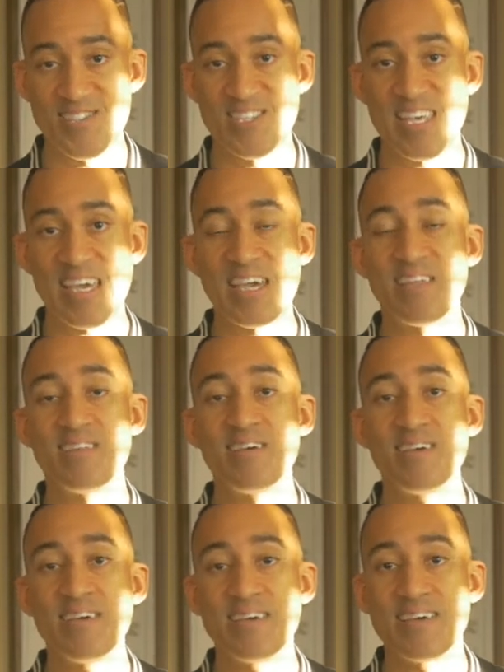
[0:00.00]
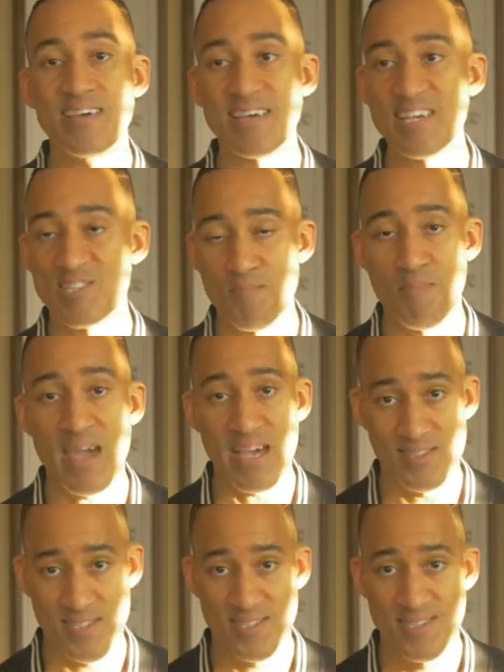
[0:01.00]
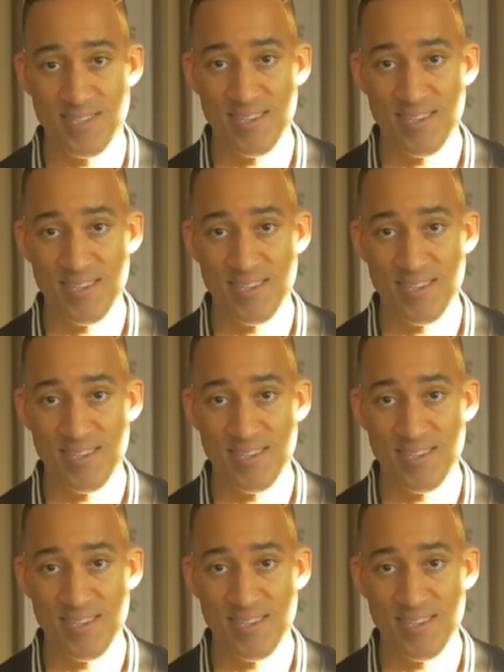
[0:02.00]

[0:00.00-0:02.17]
skin is a mess.